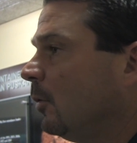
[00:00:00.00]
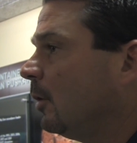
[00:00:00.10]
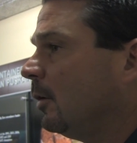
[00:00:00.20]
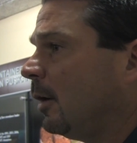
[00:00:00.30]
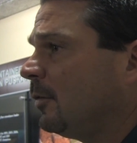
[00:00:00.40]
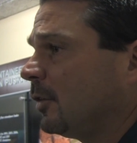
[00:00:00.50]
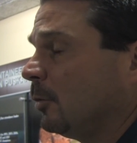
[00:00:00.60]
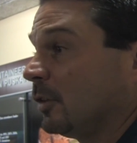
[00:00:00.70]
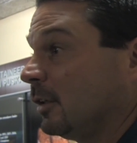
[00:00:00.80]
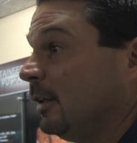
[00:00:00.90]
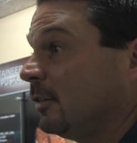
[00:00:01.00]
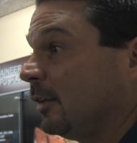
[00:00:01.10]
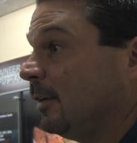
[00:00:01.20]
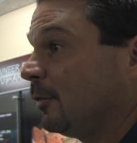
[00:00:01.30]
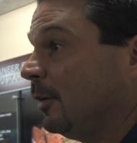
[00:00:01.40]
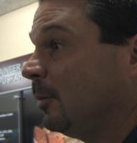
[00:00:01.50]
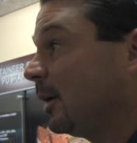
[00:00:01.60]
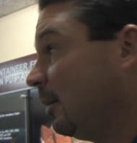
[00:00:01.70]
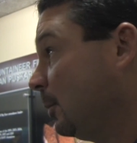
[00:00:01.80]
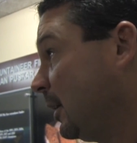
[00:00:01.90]
Well, obviously it was a clean slate for
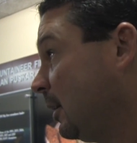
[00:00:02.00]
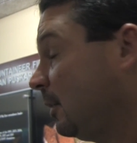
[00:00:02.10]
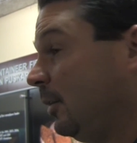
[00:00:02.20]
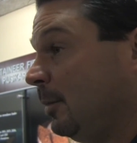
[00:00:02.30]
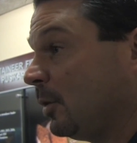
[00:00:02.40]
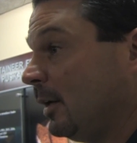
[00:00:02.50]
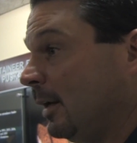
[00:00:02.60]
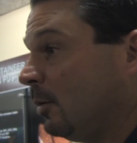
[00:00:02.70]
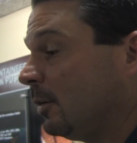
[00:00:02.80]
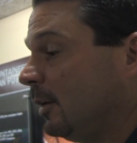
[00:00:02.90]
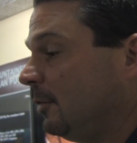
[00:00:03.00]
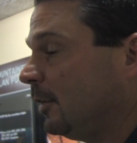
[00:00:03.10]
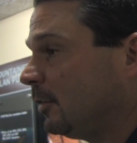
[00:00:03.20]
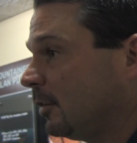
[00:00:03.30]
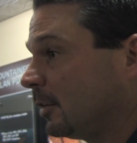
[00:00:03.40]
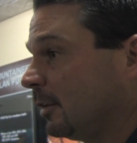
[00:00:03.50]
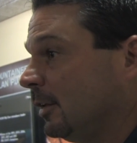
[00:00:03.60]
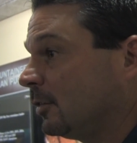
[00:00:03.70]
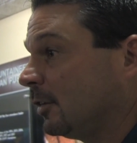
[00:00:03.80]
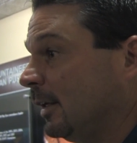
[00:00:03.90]
everybody. Everybody on the team right now on defense has a
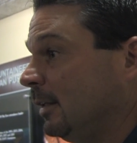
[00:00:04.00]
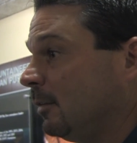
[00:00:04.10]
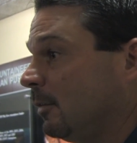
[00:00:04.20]
clean slate.